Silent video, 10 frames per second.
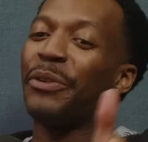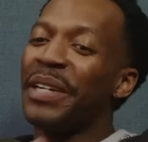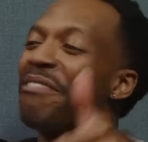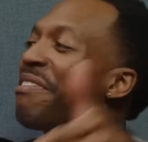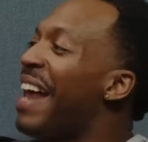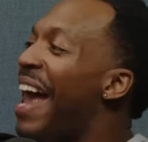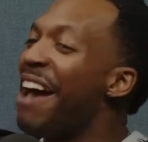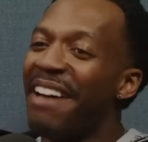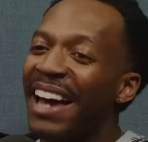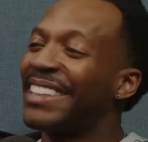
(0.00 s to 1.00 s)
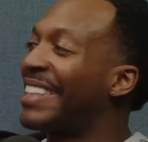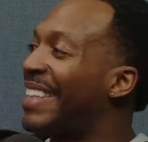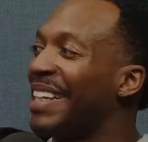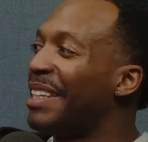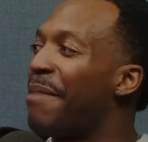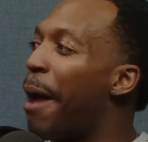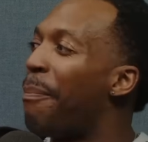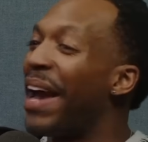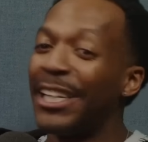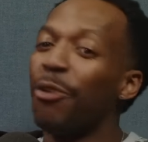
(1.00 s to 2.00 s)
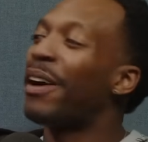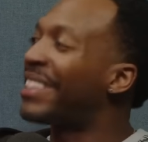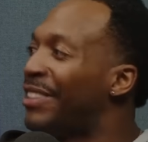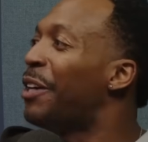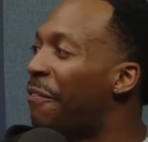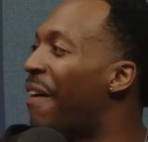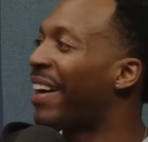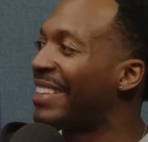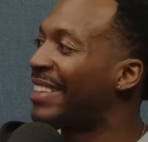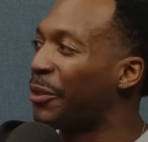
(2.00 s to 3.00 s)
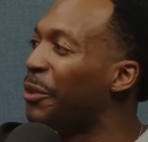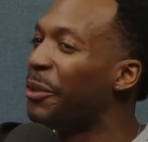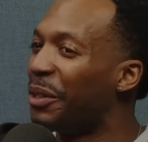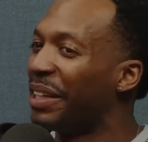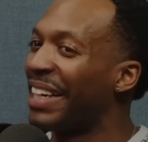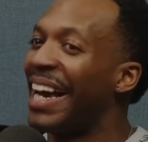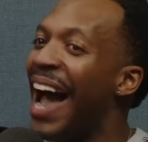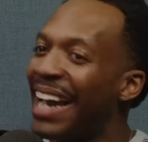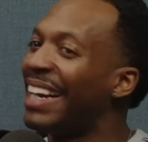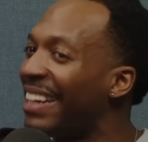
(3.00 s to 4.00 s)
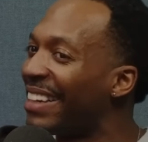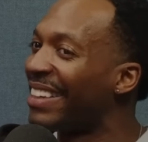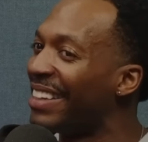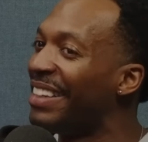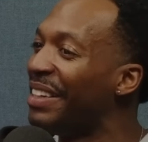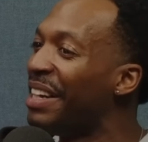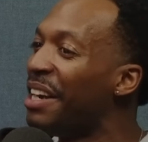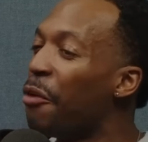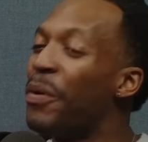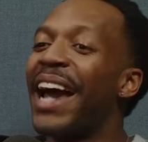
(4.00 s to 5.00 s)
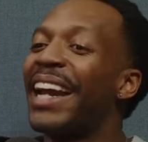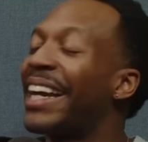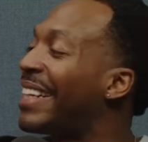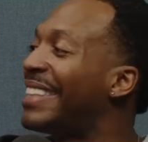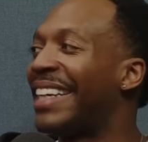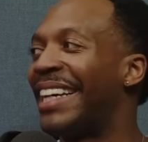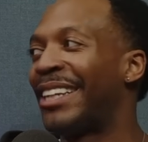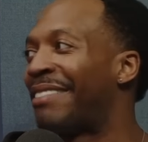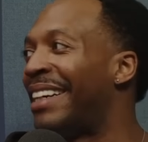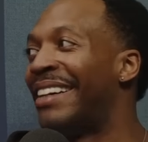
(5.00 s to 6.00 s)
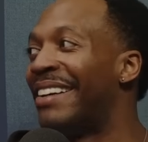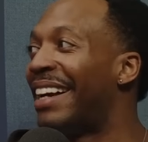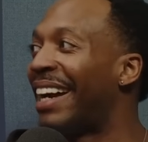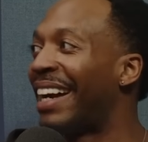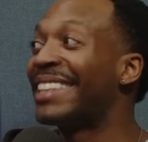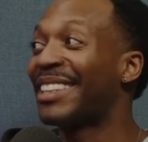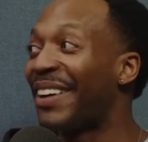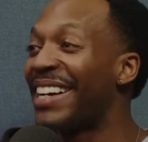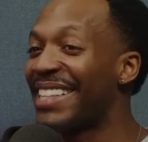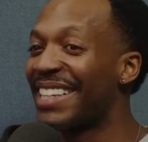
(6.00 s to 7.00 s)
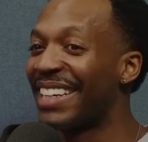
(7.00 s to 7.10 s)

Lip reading: even have access to the alumni page? You are still in the fucking school. Get out of here, girl. We got to get these kids off the internet. It's crazy.